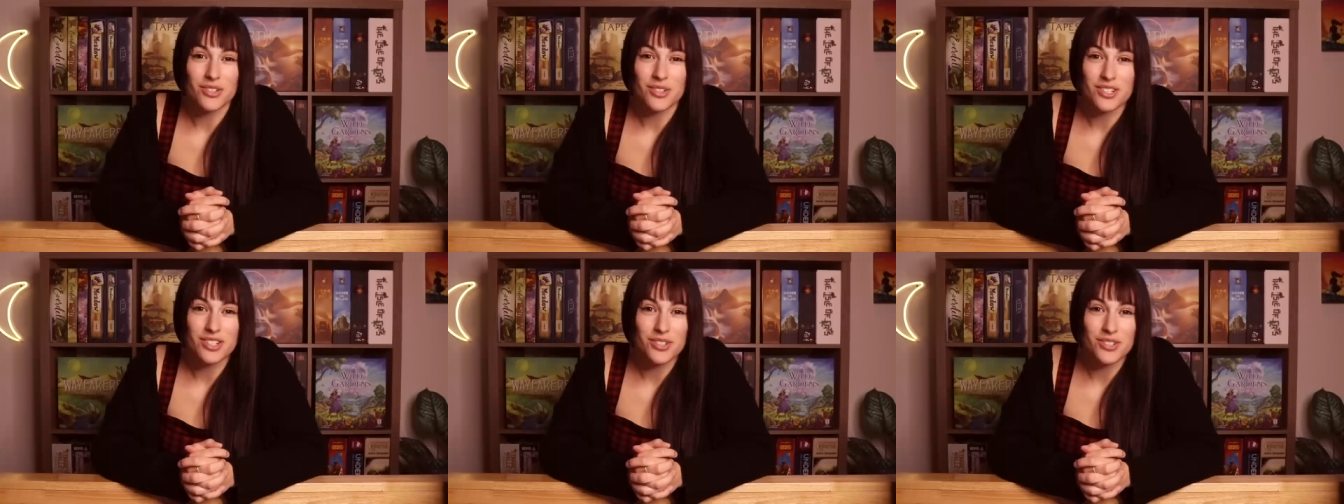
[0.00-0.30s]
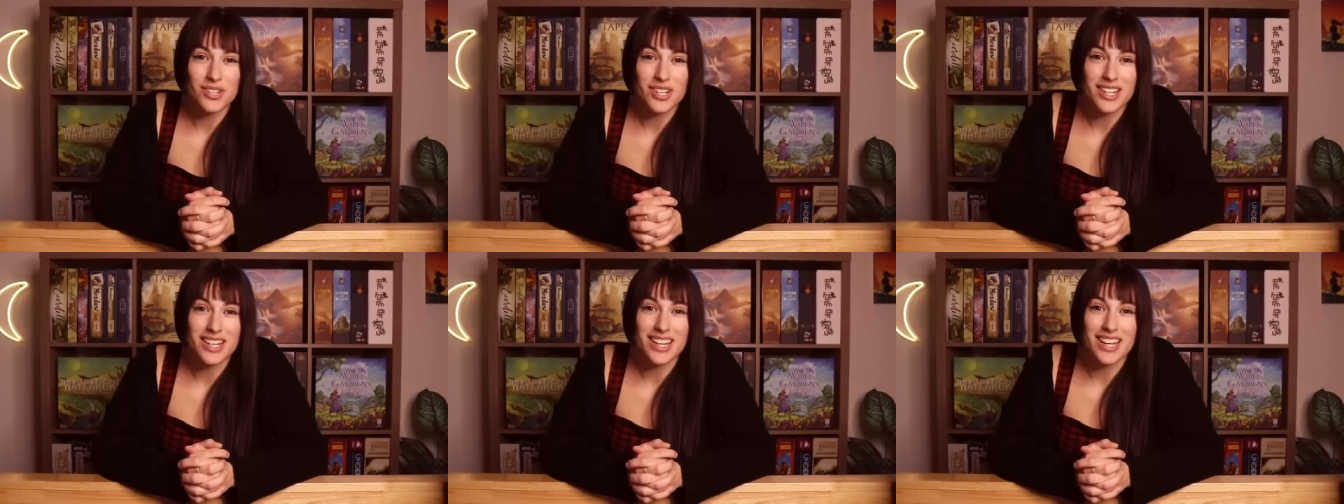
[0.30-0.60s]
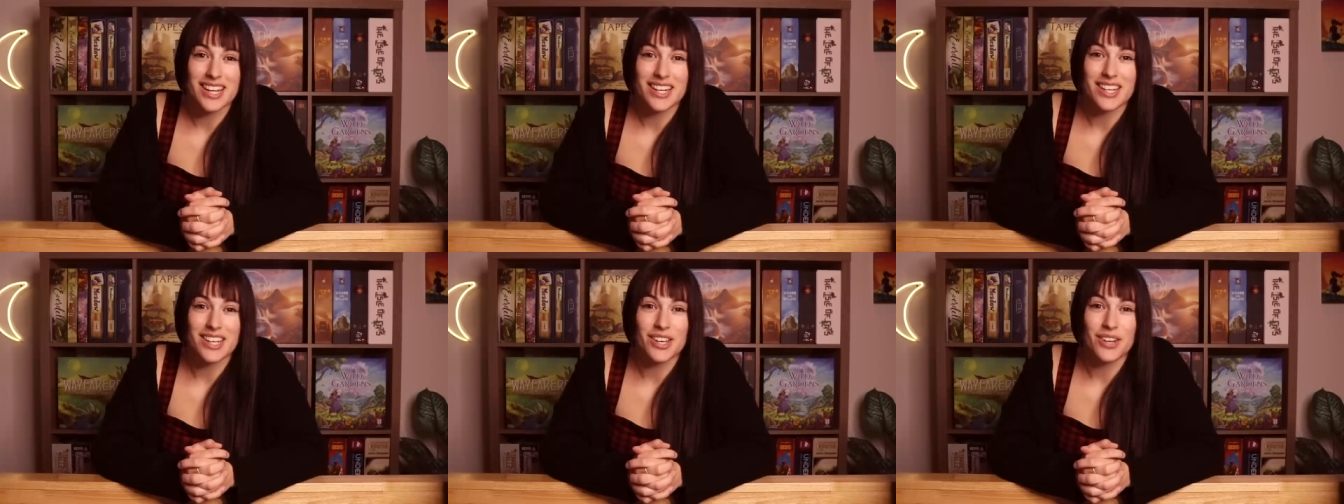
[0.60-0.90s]
are interested
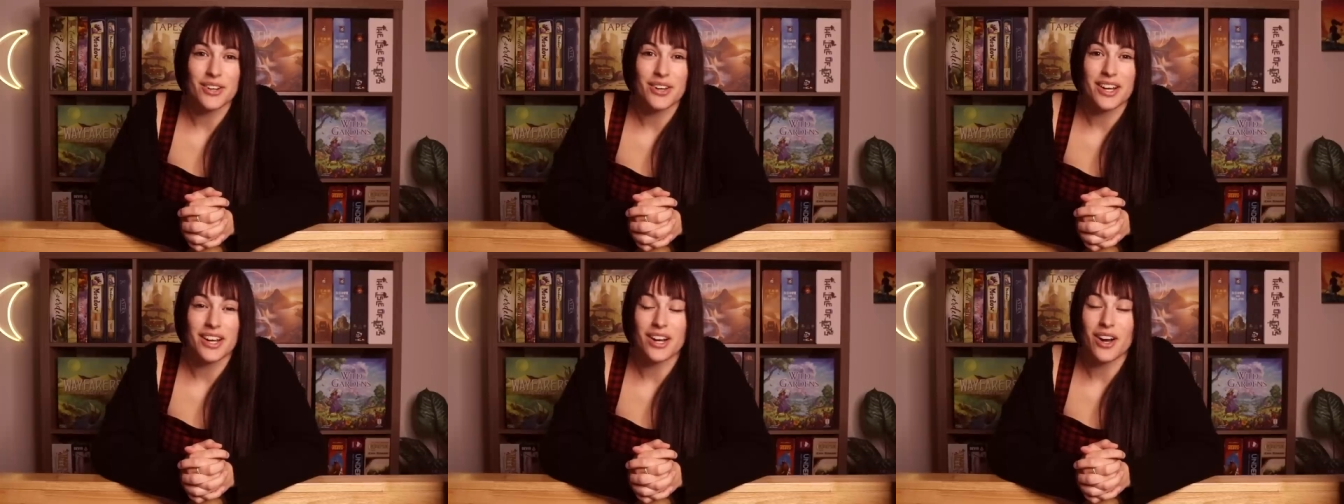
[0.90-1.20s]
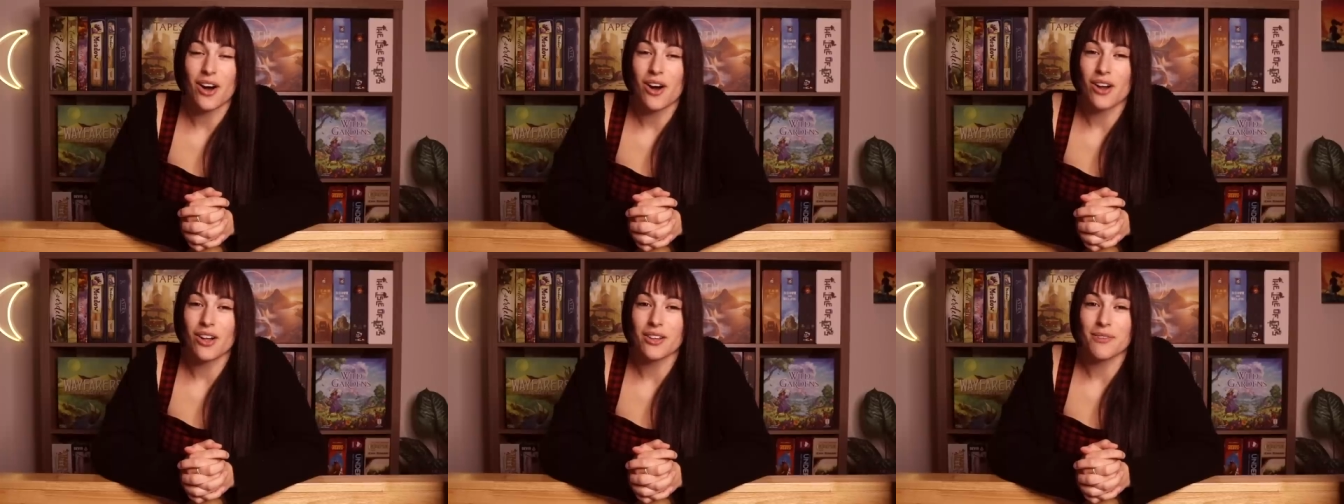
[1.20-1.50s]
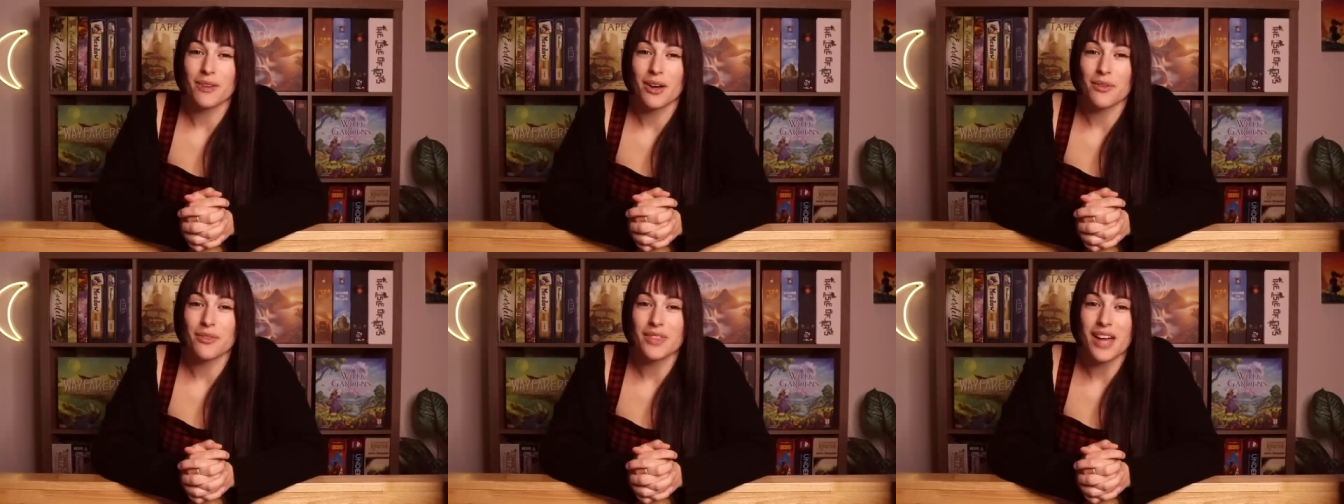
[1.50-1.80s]
in hearing all
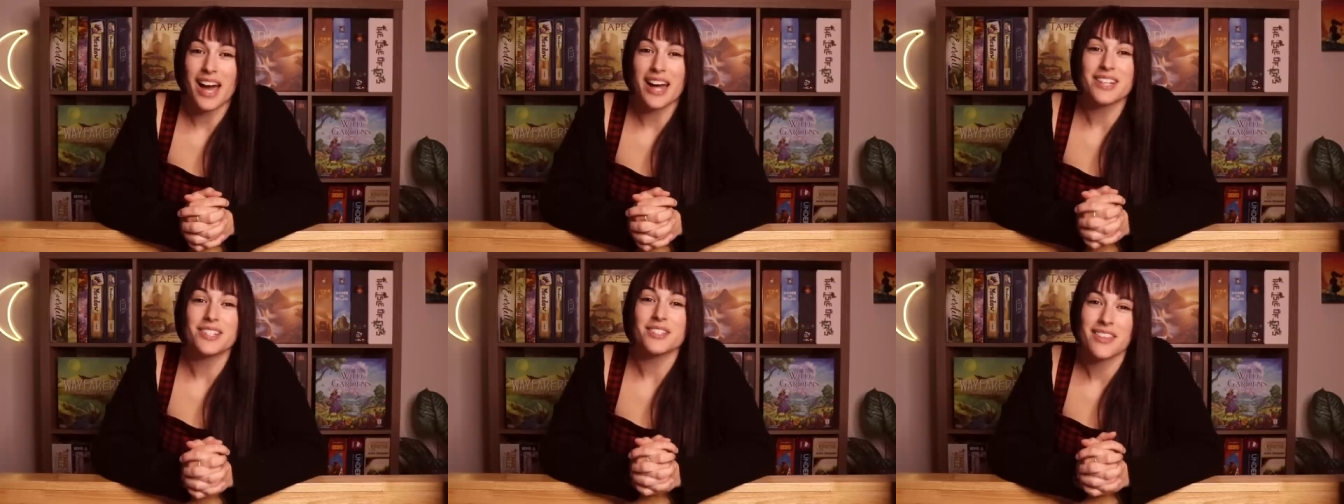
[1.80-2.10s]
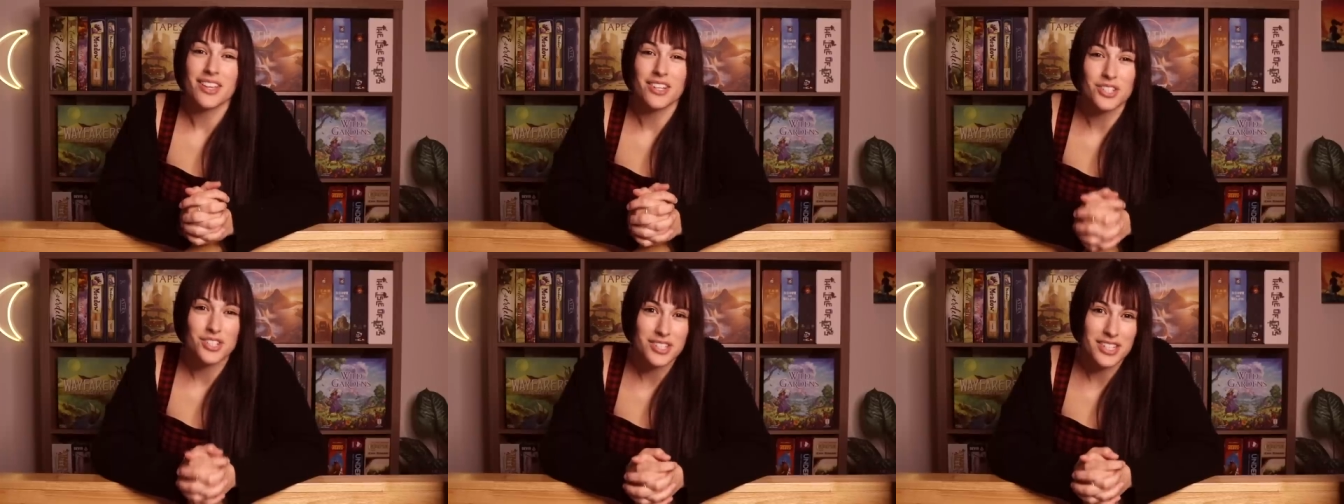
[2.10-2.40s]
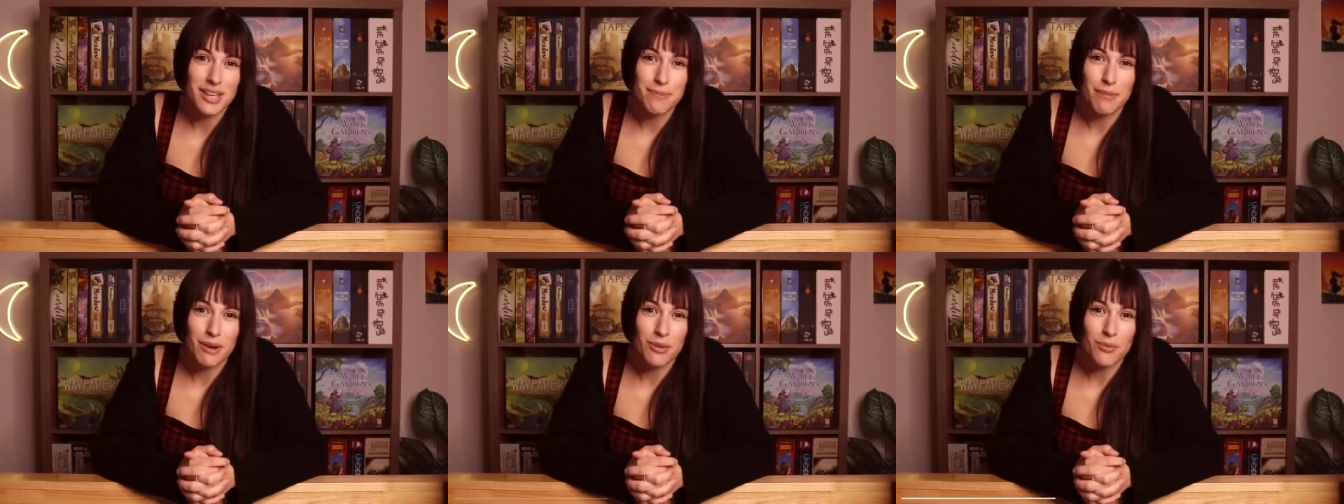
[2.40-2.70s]
about that, then just
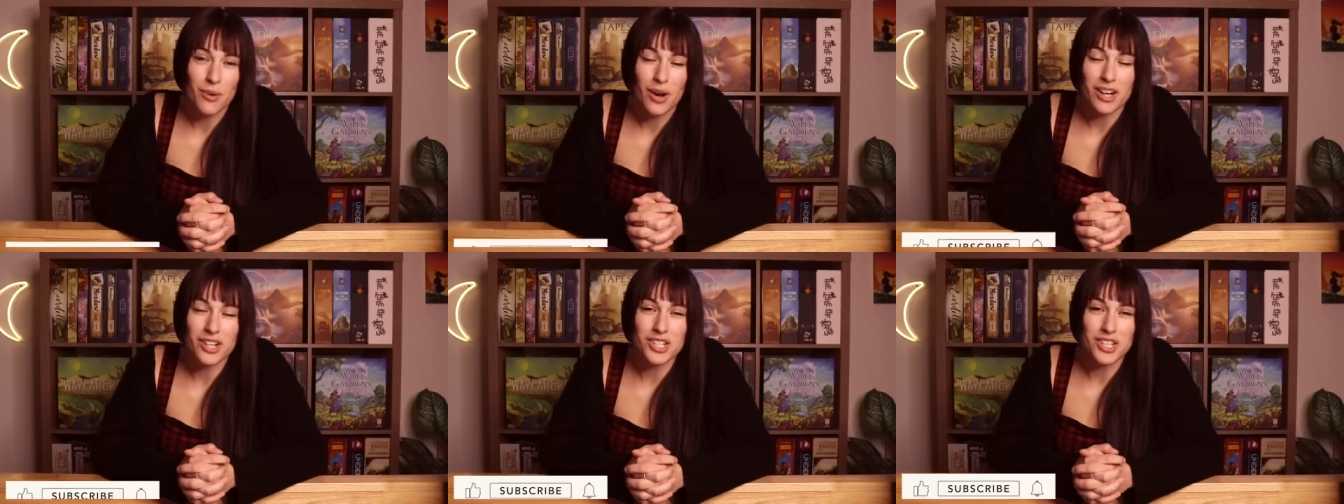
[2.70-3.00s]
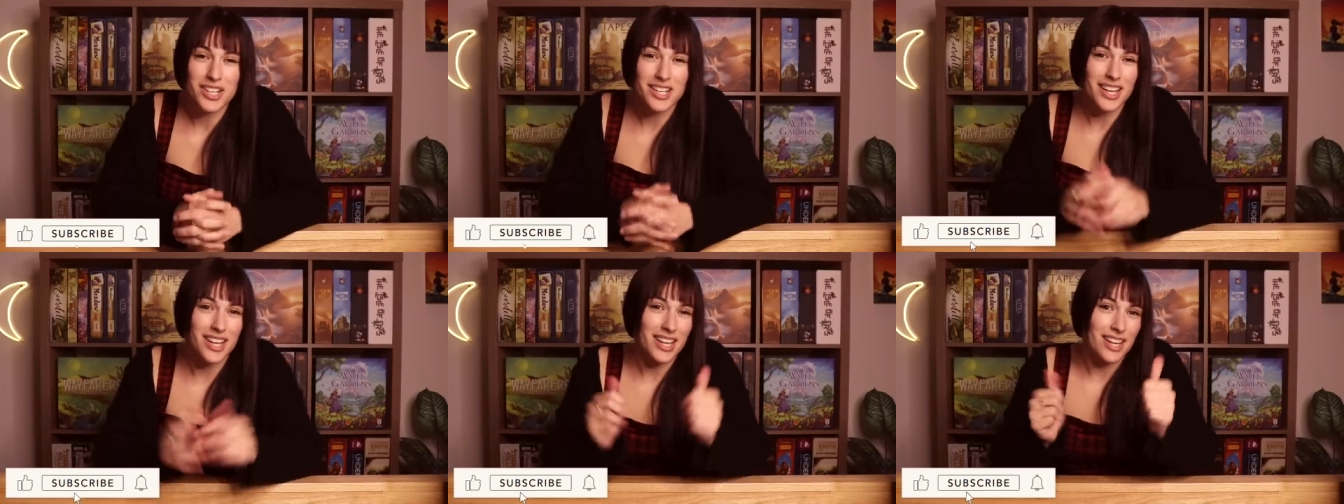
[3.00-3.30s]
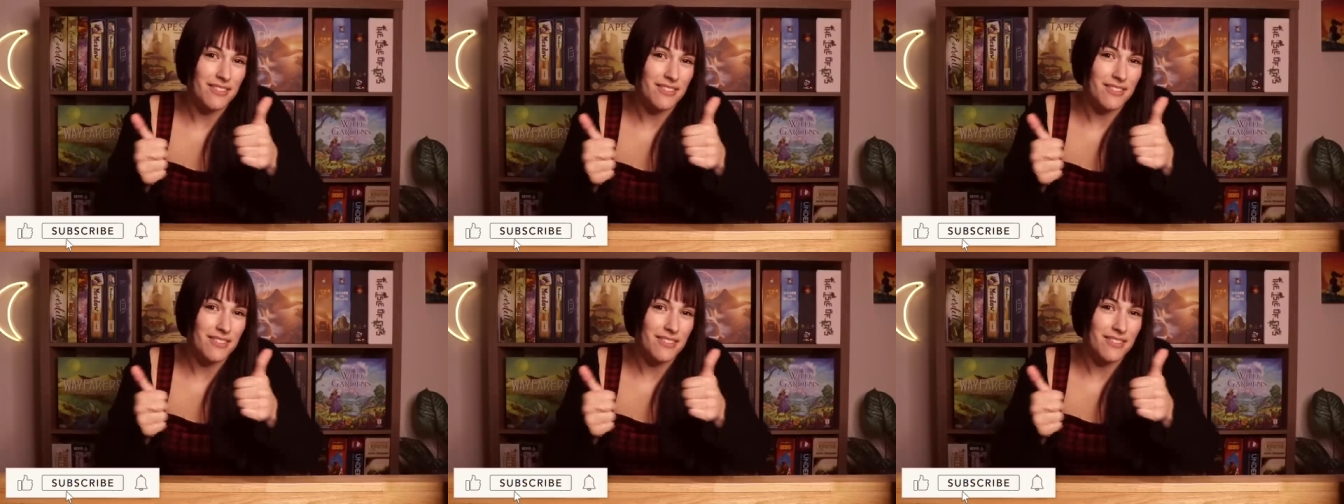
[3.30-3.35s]
keep on watching.